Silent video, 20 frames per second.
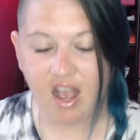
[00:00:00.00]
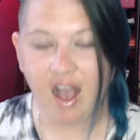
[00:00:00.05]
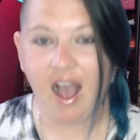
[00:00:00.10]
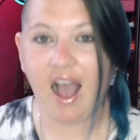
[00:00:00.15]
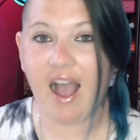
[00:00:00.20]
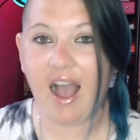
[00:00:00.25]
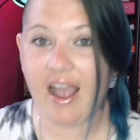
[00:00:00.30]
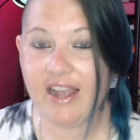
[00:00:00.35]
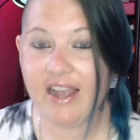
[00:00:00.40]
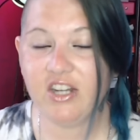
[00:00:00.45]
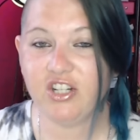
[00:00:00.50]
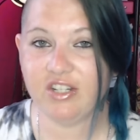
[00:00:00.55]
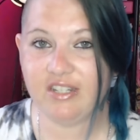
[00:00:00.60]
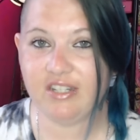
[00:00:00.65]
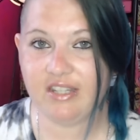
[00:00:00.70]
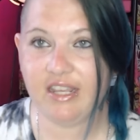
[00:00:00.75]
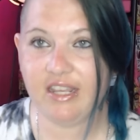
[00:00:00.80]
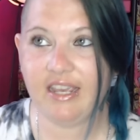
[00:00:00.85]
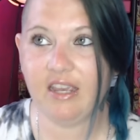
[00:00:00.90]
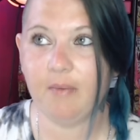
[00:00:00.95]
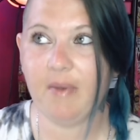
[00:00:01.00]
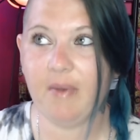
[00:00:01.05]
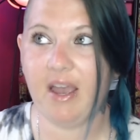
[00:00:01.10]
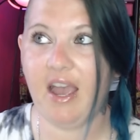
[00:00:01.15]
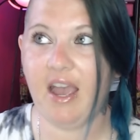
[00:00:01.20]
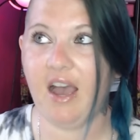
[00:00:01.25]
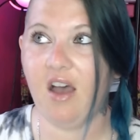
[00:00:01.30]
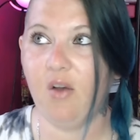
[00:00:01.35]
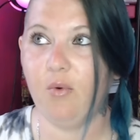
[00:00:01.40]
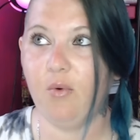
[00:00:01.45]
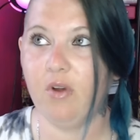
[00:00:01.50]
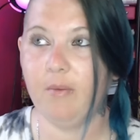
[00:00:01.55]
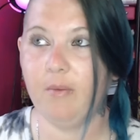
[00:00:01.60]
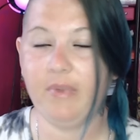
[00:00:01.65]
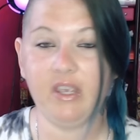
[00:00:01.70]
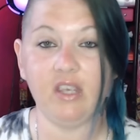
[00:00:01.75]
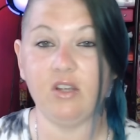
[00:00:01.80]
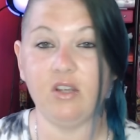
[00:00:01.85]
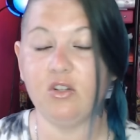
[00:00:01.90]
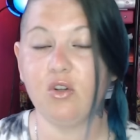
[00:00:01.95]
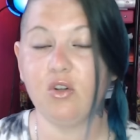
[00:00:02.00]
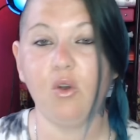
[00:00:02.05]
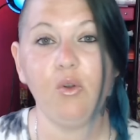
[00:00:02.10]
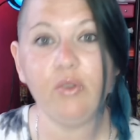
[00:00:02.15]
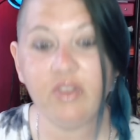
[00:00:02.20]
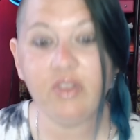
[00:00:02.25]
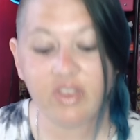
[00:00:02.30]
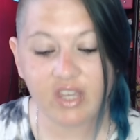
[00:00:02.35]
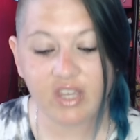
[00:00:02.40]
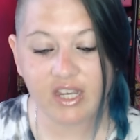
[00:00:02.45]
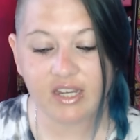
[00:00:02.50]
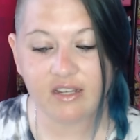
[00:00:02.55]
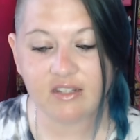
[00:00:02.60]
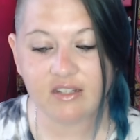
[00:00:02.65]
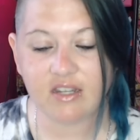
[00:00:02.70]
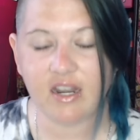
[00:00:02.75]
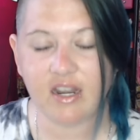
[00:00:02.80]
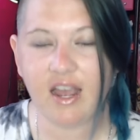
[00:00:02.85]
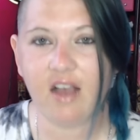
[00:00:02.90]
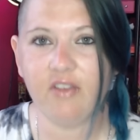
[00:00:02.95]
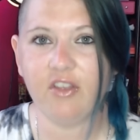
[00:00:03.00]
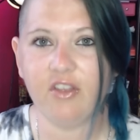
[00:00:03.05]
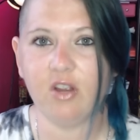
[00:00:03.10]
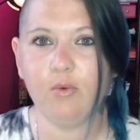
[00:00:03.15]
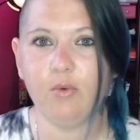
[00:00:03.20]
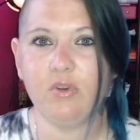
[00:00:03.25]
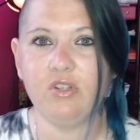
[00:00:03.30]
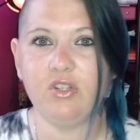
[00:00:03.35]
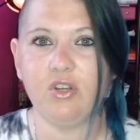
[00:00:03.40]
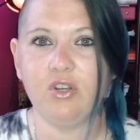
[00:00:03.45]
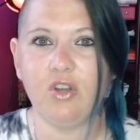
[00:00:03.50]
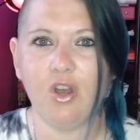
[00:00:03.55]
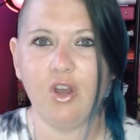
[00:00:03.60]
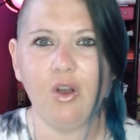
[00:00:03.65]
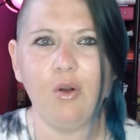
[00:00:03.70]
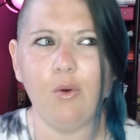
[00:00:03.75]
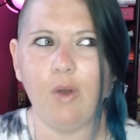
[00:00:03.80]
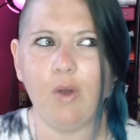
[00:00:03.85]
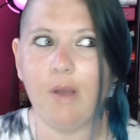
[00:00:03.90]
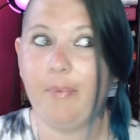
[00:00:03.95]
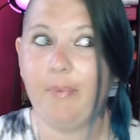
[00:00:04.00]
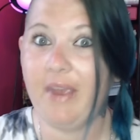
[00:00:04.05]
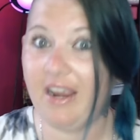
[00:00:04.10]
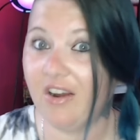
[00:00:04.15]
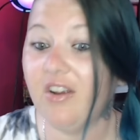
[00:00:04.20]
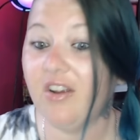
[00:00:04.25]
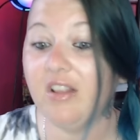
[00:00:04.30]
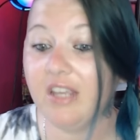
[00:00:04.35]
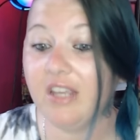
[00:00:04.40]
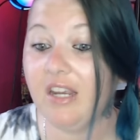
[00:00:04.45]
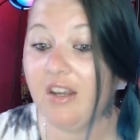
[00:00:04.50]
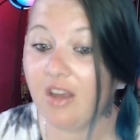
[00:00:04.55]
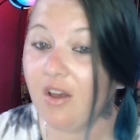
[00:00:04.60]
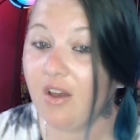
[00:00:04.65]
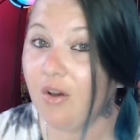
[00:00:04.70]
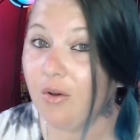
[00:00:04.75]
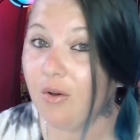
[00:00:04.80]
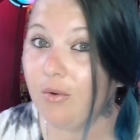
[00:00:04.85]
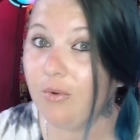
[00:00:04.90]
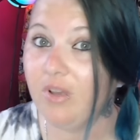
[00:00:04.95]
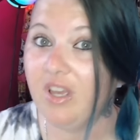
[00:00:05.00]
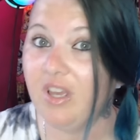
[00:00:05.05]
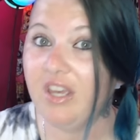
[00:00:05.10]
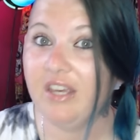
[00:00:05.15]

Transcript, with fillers: I just think by how we're being told things and how there was no, apparently no